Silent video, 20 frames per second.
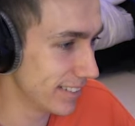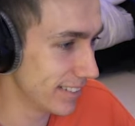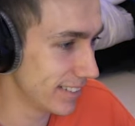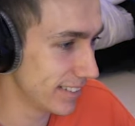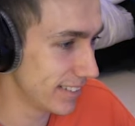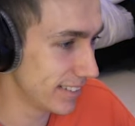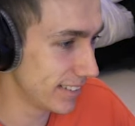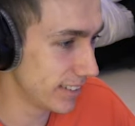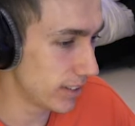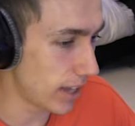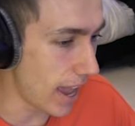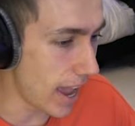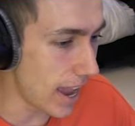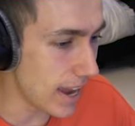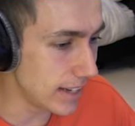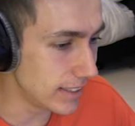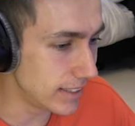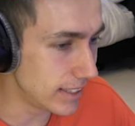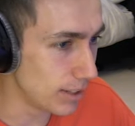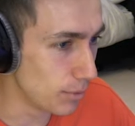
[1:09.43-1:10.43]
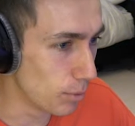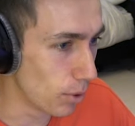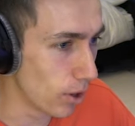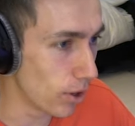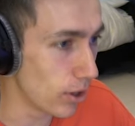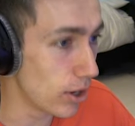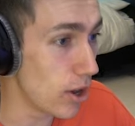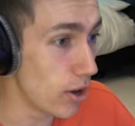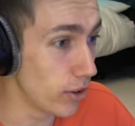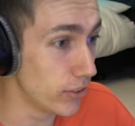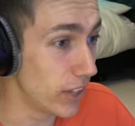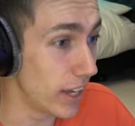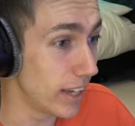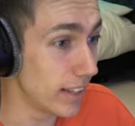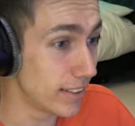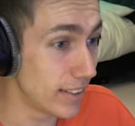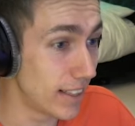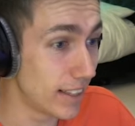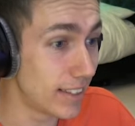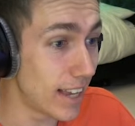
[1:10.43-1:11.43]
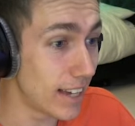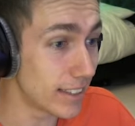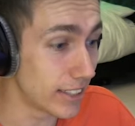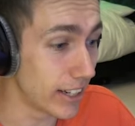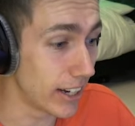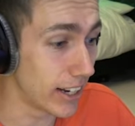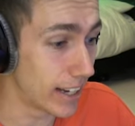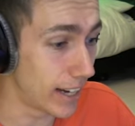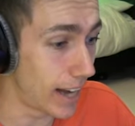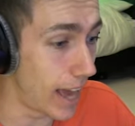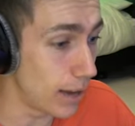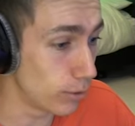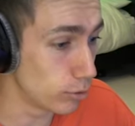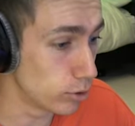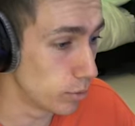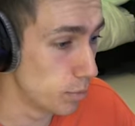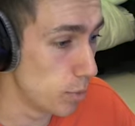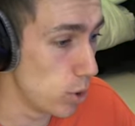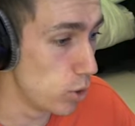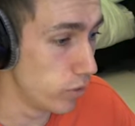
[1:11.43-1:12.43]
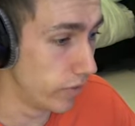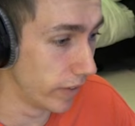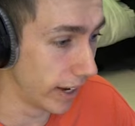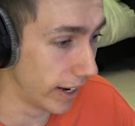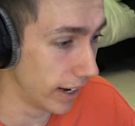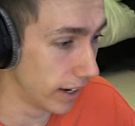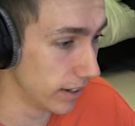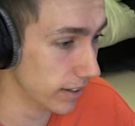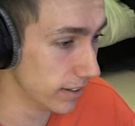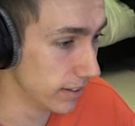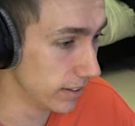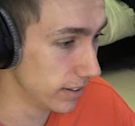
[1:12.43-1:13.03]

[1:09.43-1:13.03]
Wait, is that 81? Yeah. Look, it, there's actually clouds moving.